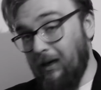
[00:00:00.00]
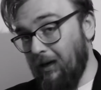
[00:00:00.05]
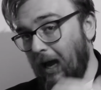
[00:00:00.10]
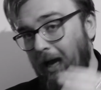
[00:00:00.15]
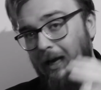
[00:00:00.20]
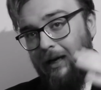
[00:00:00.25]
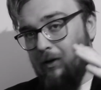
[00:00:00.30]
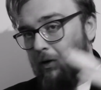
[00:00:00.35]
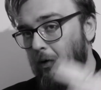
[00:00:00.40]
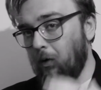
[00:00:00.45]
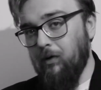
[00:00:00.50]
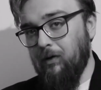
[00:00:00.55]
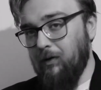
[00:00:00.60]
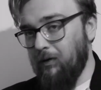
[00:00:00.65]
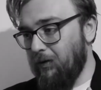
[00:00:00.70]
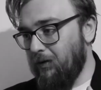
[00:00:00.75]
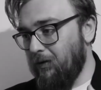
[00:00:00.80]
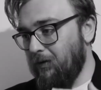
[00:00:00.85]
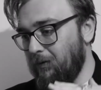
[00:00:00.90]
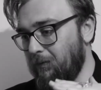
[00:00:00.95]
I
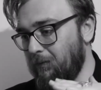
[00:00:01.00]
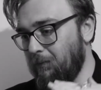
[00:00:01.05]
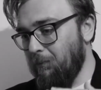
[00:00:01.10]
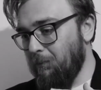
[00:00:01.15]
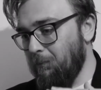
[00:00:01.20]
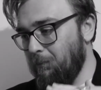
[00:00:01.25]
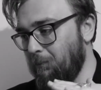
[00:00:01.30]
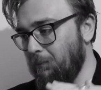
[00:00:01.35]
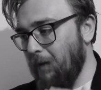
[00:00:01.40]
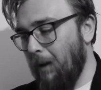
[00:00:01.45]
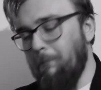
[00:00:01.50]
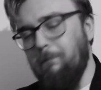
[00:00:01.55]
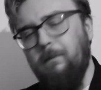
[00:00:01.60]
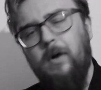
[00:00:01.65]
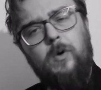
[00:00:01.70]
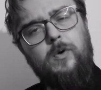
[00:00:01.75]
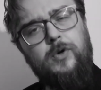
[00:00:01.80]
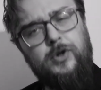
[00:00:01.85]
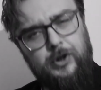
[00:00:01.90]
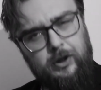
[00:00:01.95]
couldn't
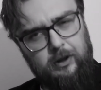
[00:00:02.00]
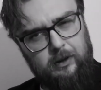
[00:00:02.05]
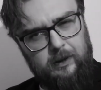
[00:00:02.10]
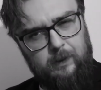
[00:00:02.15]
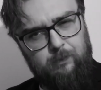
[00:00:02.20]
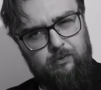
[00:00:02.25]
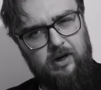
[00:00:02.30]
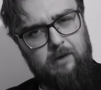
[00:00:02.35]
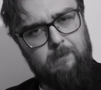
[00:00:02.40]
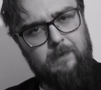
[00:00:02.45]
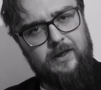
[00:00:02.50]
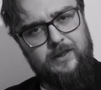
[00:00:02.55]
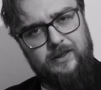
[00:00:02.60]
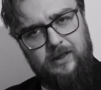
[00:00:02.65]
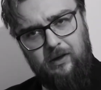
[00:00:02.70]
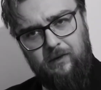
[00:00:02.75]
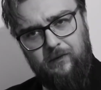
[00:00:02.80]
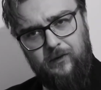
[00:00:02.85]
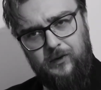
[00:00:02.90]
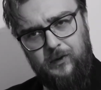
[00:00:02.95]
emotionally bring
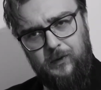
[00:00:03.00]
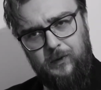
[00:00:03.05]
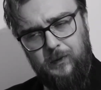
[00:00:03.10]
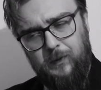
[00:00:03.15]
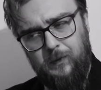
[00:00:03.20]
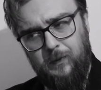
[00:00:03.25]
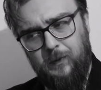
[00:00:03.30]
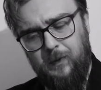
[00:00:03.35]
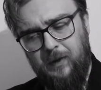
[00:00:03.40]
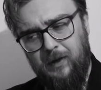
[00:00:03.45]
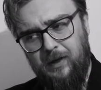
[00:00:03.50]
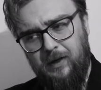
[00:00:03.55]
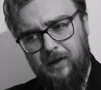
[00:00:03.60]
myself to